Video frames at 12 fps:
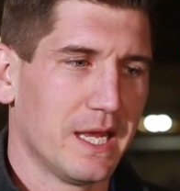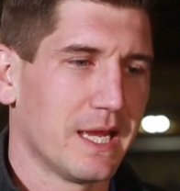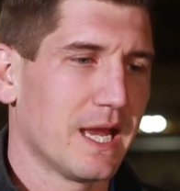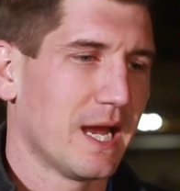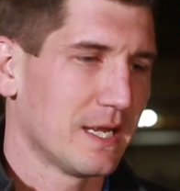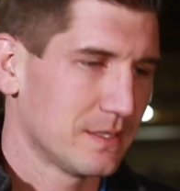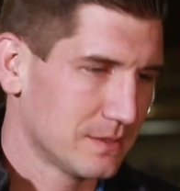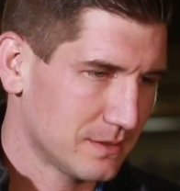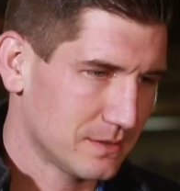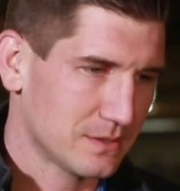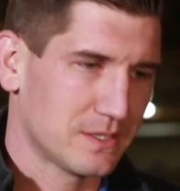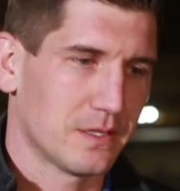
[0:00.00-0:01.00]
It got
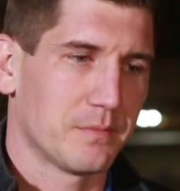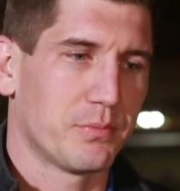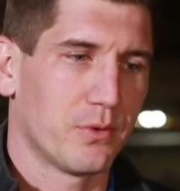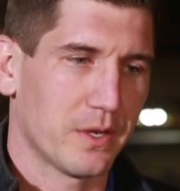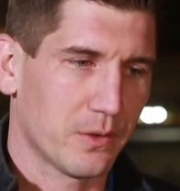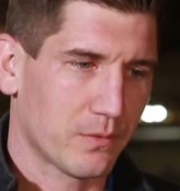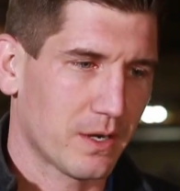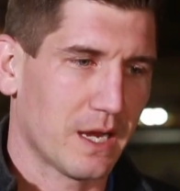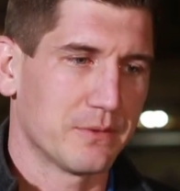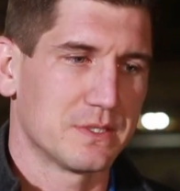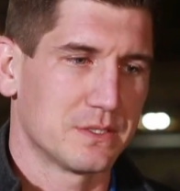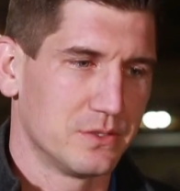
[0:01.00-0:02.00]
to the point where
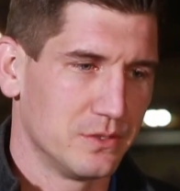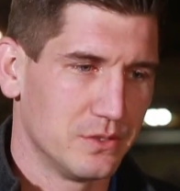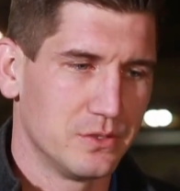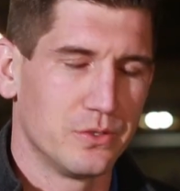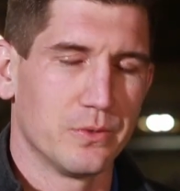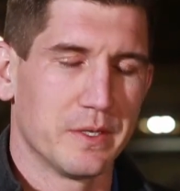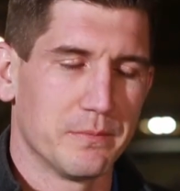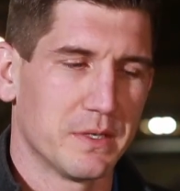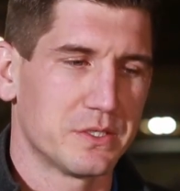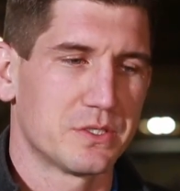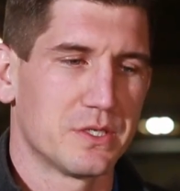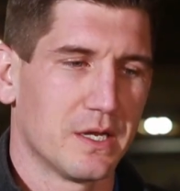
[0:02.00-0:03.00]
I was doing
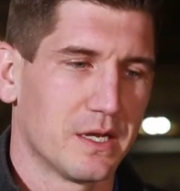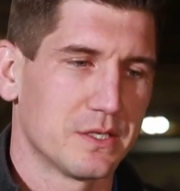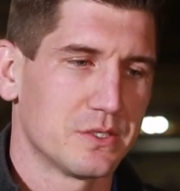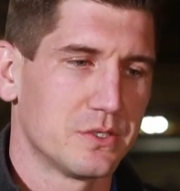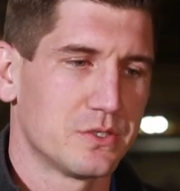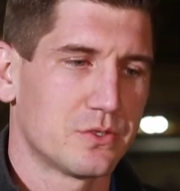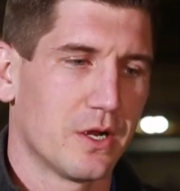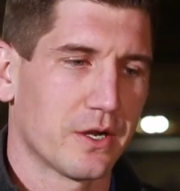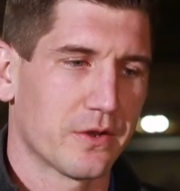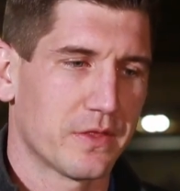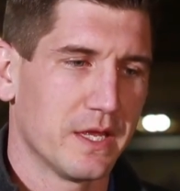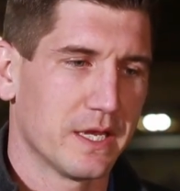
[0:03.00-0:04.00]
much
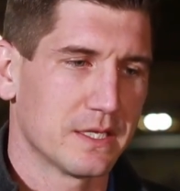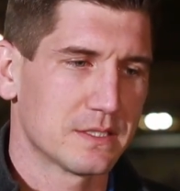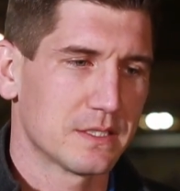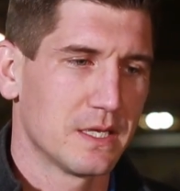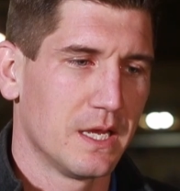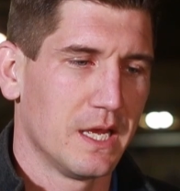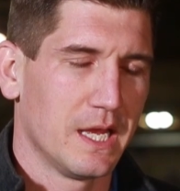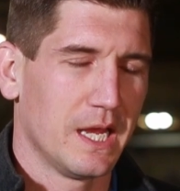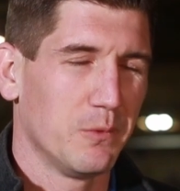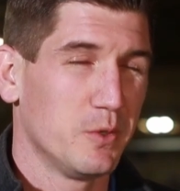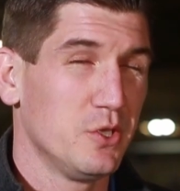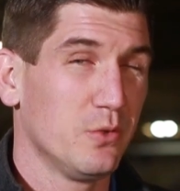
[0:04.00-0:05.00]
stronger things.
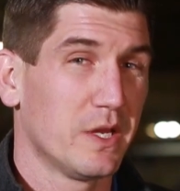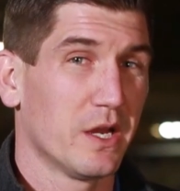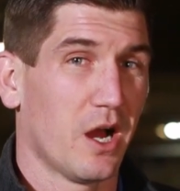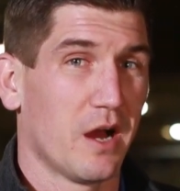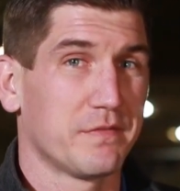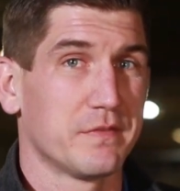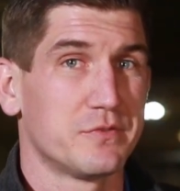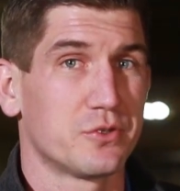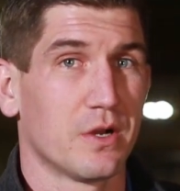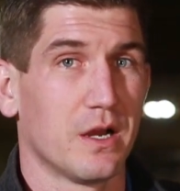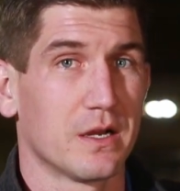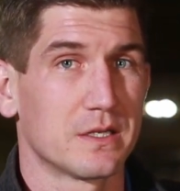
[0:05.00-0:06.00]
And when you get off of
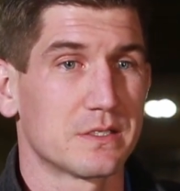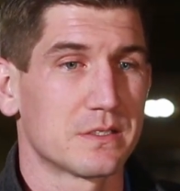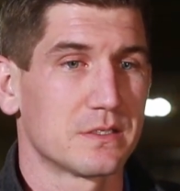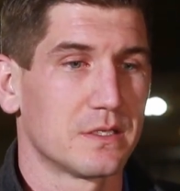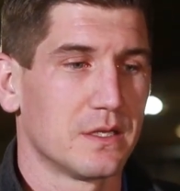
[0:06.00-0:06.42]
drugs,